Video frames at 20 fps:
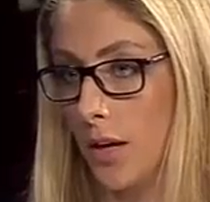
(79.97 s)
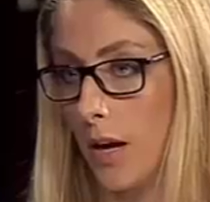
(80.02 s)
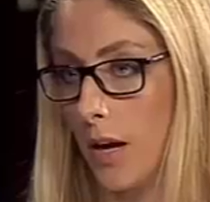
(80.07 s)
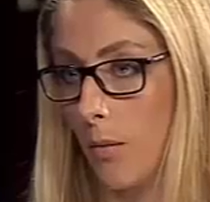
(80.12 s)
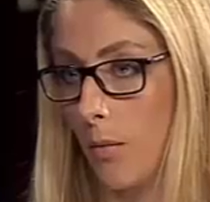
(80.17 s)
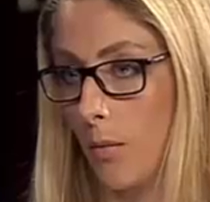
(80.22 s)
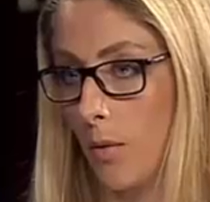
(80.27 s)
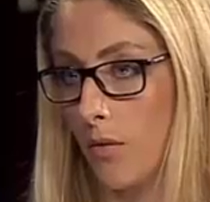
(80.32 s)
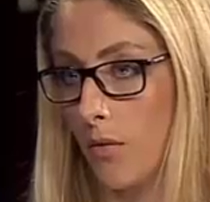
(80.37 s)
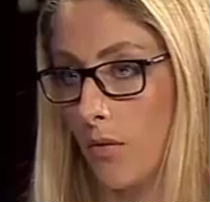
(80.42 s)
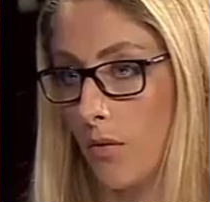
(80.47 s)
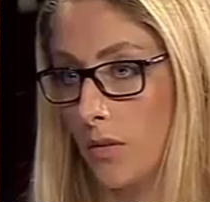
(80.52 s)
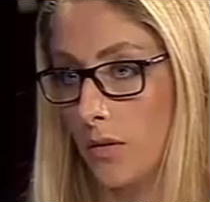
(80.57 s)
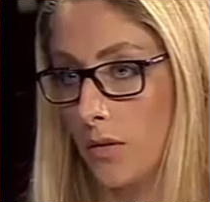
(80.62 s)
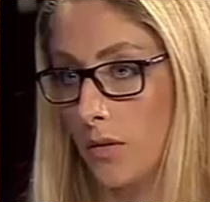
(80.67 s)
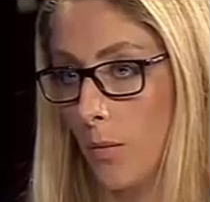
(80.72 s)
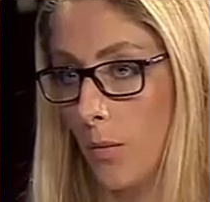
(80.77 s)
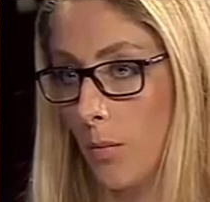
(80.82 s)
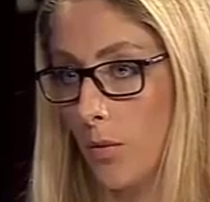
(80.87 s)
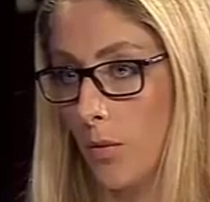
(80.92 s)
camera, for
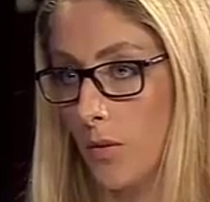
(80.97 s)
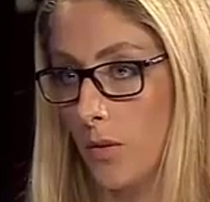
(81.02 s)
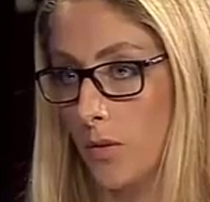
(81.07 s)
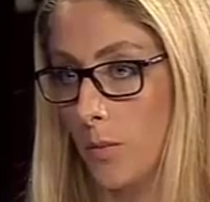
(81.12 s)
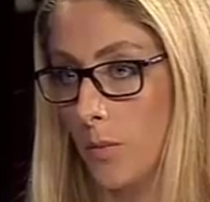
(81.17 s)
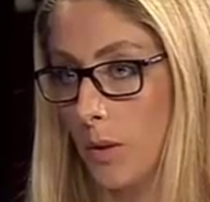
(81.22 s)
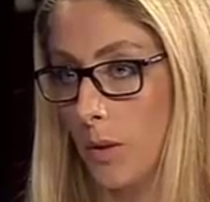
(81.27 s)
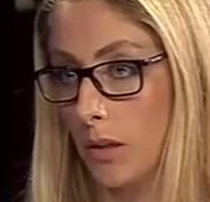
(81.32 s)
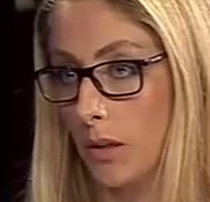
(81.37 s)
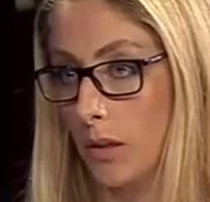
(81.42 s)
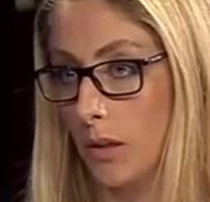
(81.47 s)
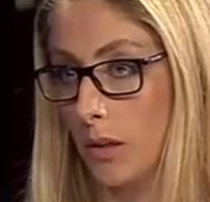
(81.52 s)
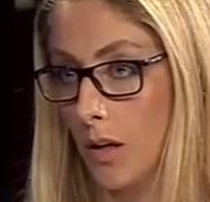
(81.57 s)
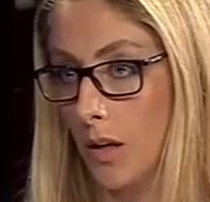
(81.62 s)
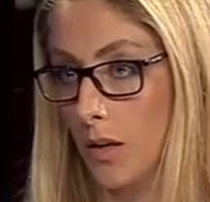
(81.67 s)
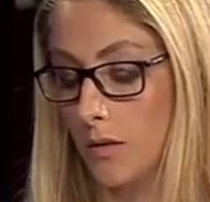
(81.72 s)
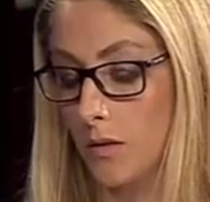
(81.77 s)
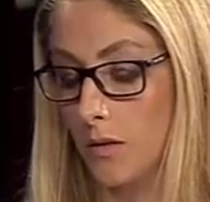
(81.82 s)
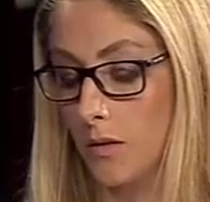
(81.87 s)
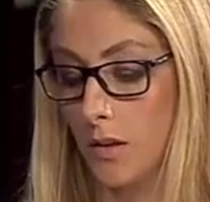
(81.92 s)
example, that's being
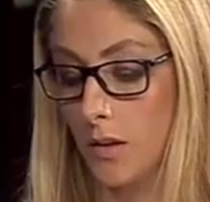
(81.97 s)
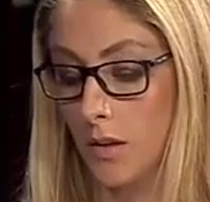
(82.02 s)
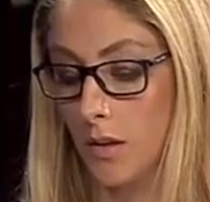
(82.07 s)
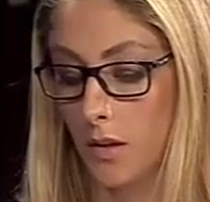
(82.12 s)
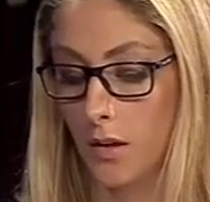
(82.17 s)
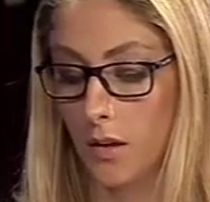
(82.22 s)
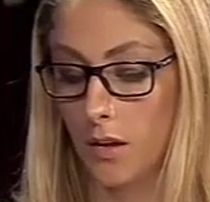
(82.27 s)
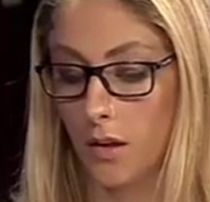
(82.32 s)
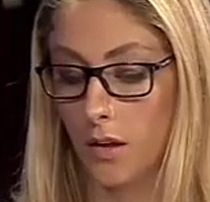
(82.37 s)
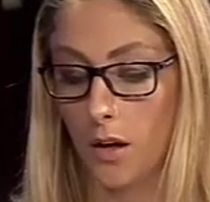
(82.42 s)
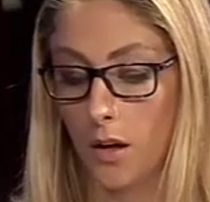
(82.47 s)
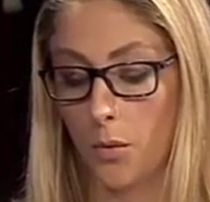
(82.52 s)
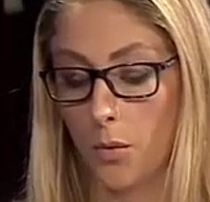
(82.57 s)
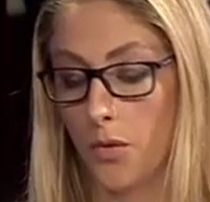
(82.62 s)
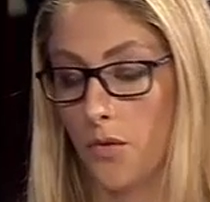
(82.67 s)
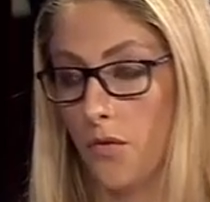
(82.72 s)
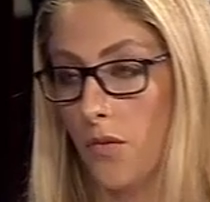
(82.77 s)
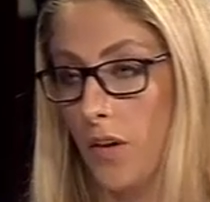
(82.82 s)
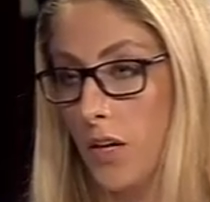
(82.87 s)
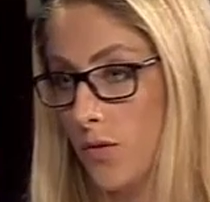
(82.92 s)
discussed
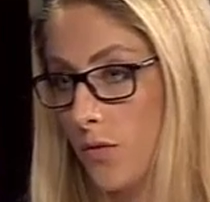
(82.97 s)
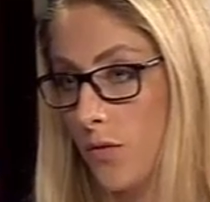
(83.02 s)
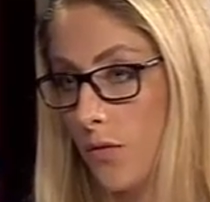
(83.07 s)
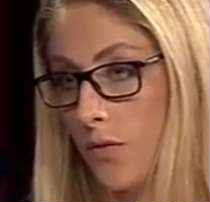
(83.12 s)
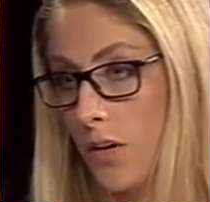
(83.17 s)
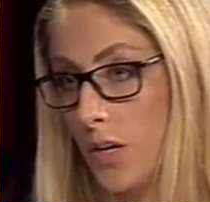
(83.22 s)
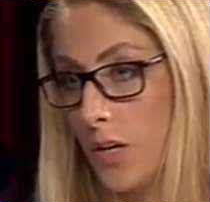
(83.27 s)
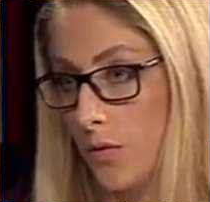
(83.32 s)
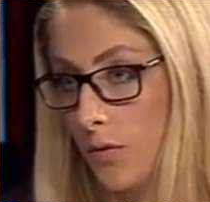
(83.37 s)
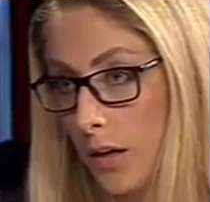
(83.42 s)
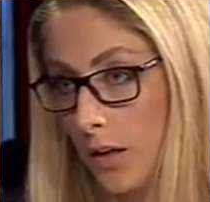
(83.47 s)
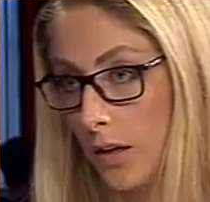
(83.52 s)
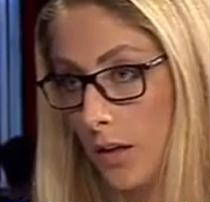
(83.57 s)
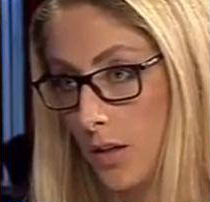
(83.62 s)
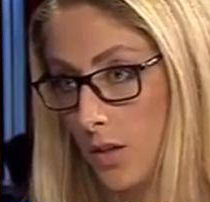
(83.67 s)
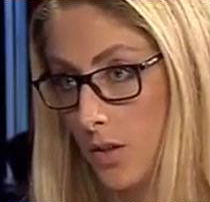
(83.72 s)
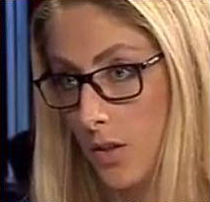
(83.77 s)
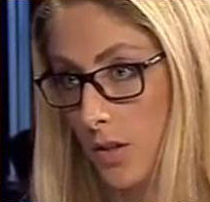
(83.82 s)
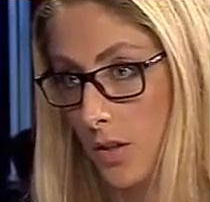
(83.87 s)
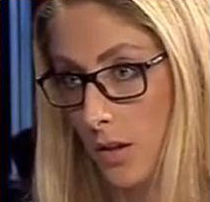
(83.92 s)
with facial
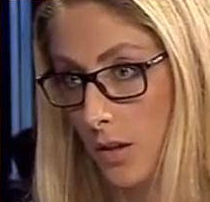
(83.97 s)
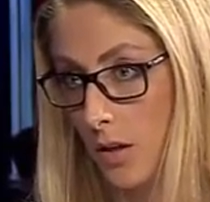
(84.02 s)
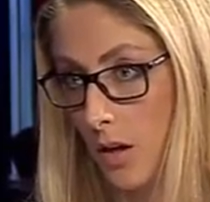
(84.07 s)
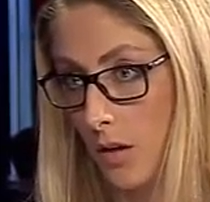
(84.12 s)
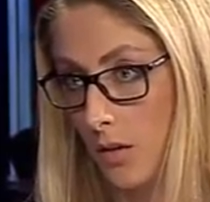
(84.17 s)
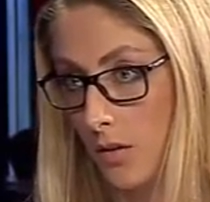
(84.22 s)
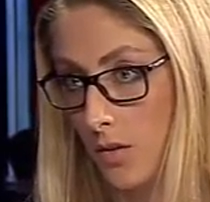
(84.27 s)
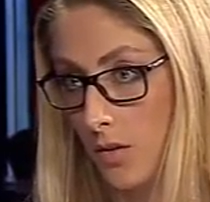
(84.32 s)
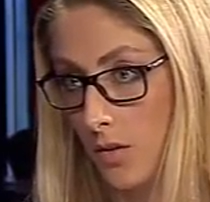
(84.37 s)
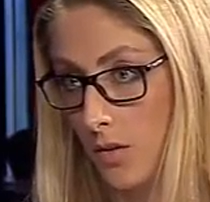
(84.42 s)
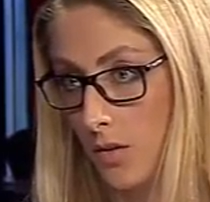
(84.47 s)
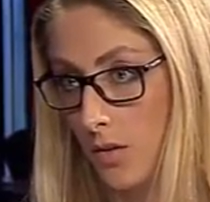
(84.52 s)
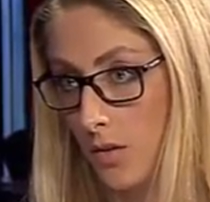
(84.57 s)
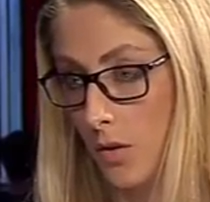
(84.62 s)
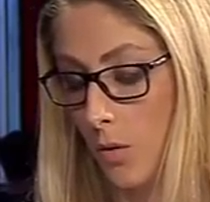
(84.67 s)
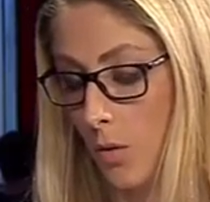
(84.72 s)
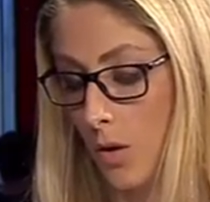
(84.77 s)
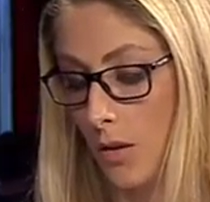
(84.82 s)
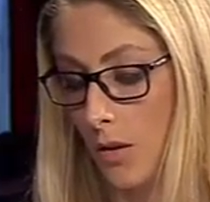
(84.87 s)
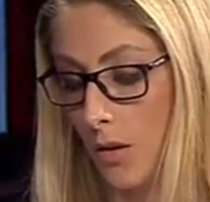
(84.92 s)
recognition technology and
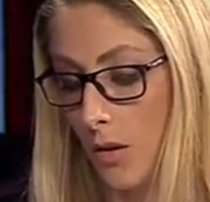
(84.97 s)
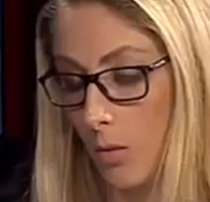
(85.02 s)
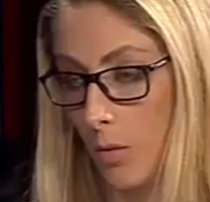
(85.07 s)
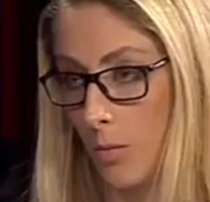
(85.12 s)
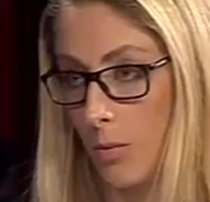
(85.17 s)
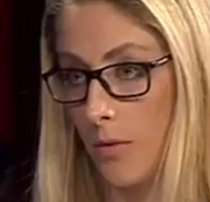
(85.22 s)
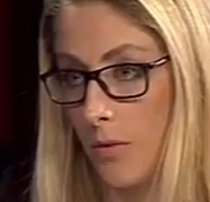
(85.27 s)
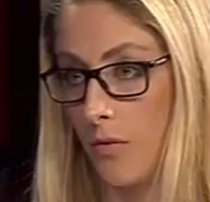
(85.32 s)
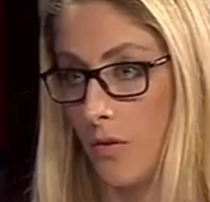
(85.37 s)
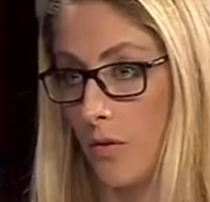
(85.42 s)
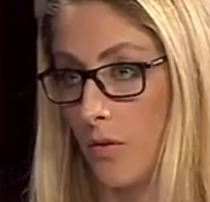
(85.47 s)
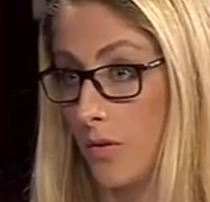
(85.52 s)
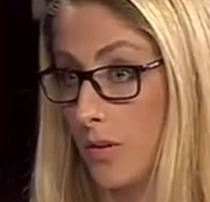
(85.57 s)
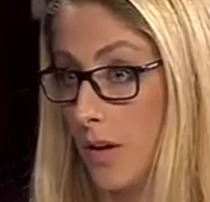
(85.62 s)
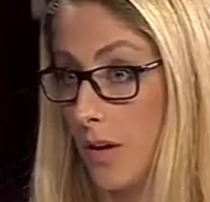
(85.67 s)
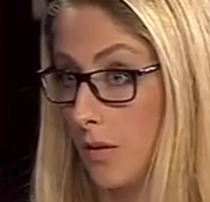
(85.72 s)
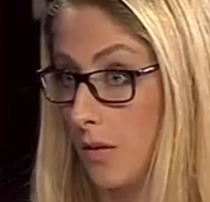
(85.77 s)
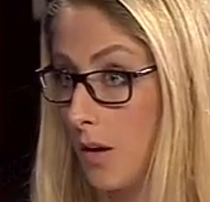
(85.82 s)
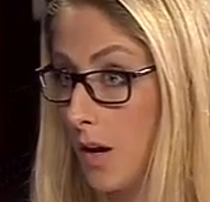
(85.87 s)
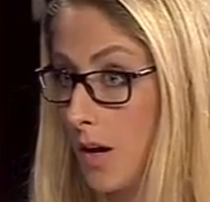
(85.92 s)
so on, that will be further
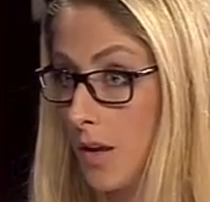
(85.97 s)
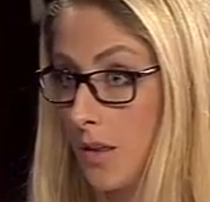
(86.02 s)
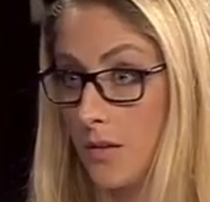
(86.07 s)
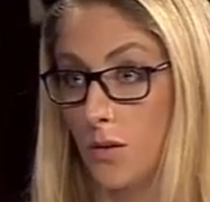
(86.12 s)
down the line.